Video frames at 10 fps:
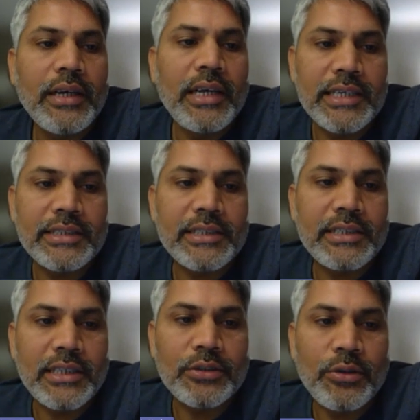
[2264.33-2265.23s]

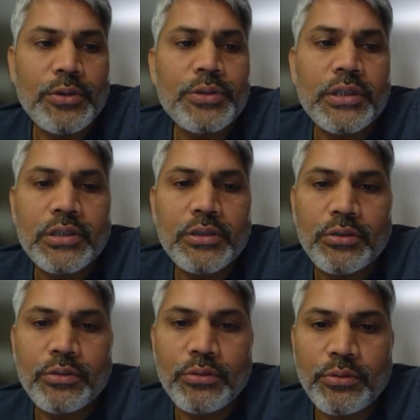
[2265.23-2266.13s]
existing solutions
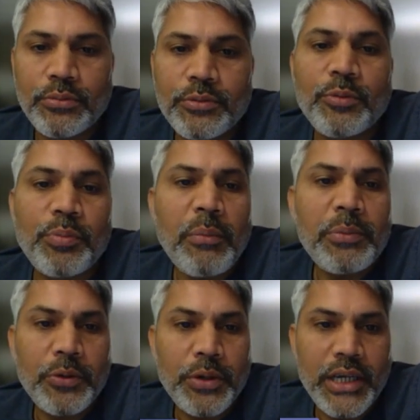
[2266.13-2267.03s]
to prep
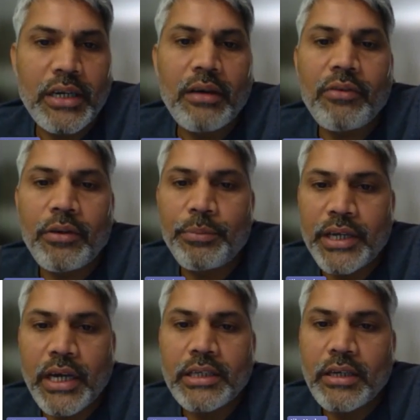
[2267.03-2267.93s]
your data for
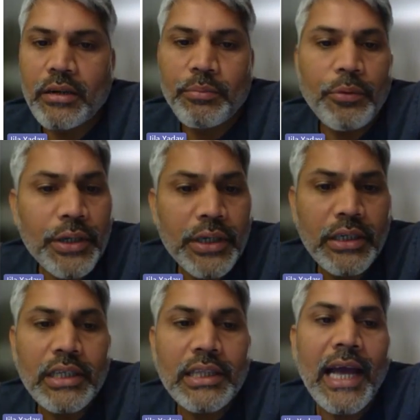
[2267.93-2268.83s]
BI and reporting,
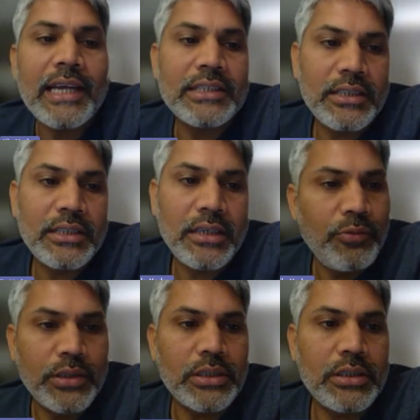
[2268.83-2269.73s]
that still
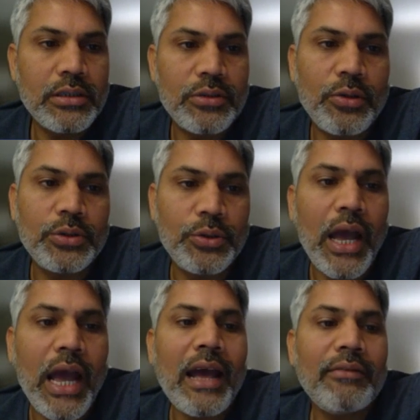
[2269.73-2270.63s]
works. So you
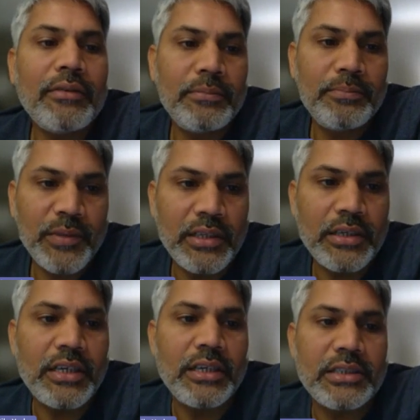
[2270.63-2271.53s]
have the
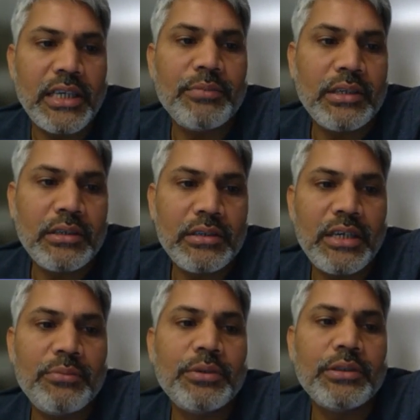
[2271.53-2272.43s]
same
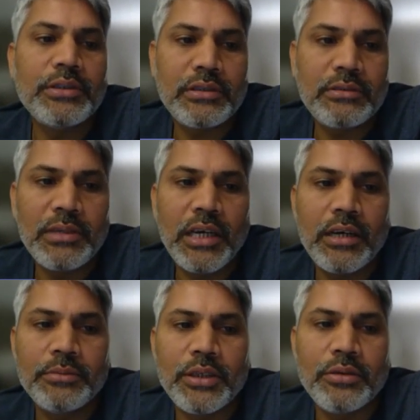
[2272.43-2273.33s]
tables,
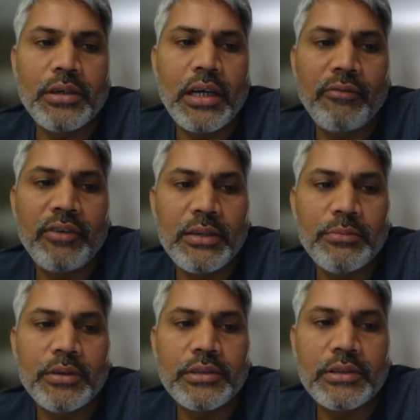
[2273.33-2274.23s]

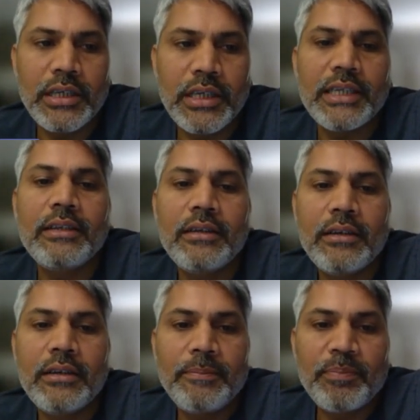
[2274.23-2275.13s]
available in
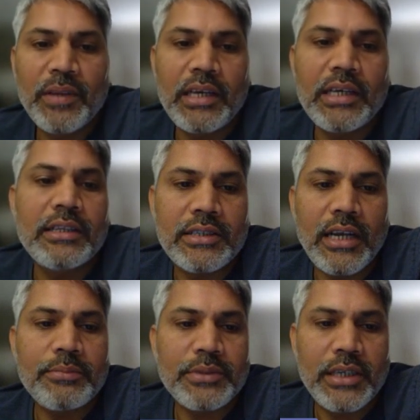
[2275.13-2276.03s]
the
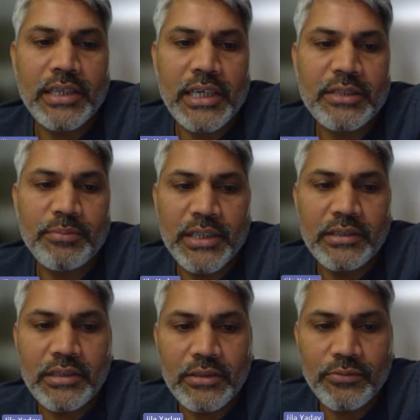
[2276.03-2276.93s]
Synapse link
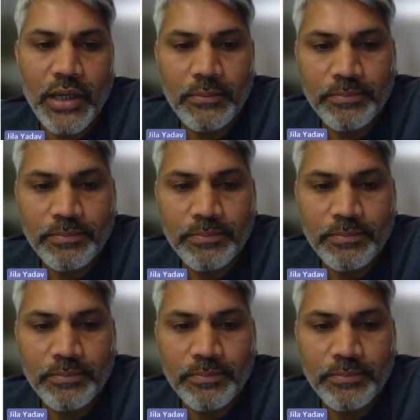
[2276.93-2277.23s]
experience as well.